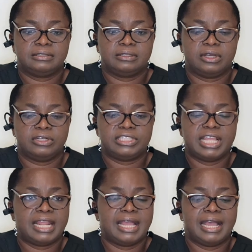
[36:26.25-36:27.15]

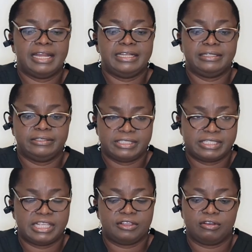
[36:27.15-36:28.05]
container and the
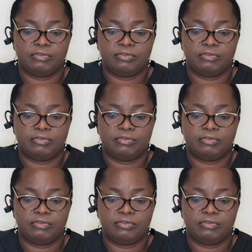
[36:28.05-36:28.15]
sink of